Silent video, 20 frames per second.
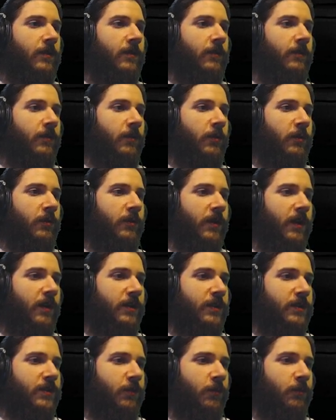Voodoo
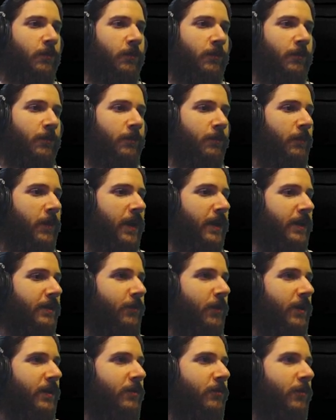dolls made
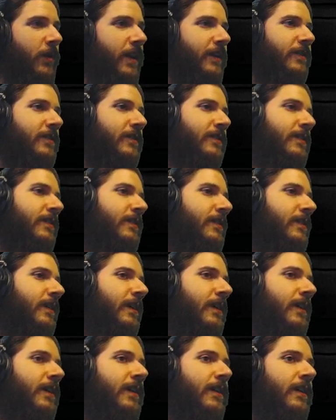while you wait.
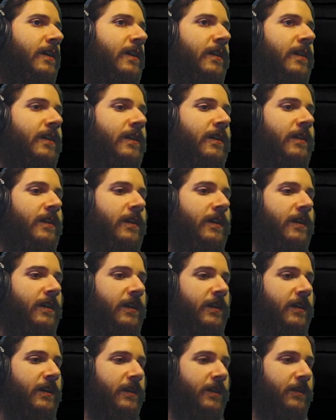
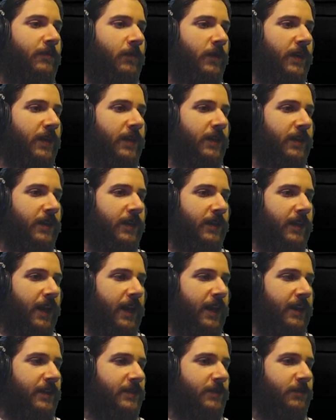I'm gonna
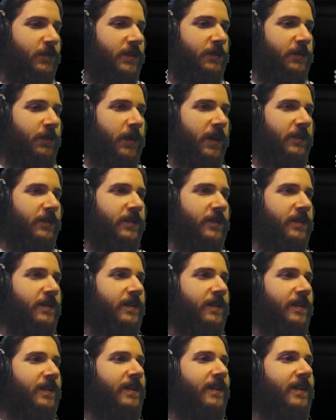cast some spells.
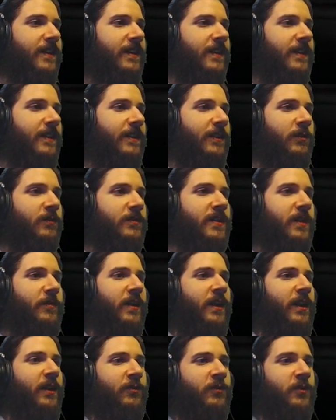You
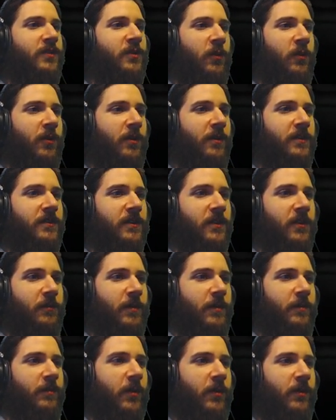summon eldritch horrors and
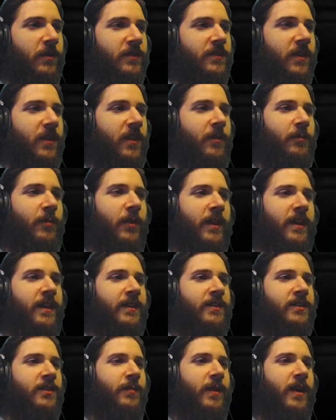open portals to other
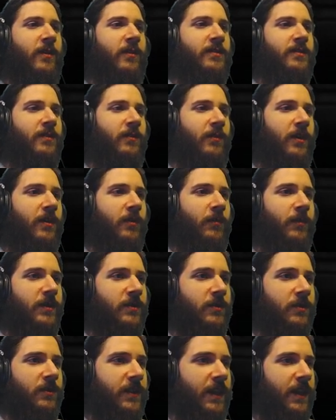planes. Your powers grow,
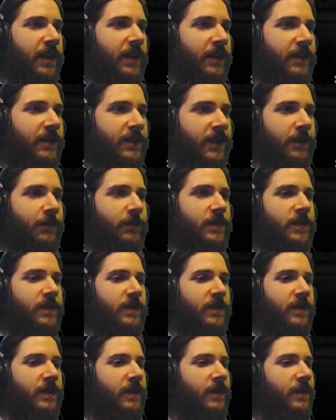but your sanity
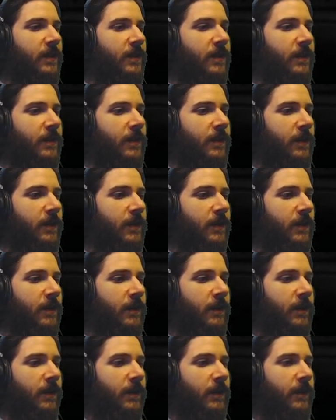slips.
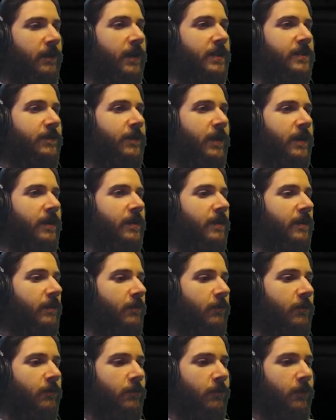That's fine.
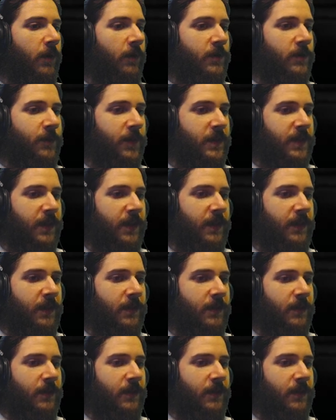Where was my sanity?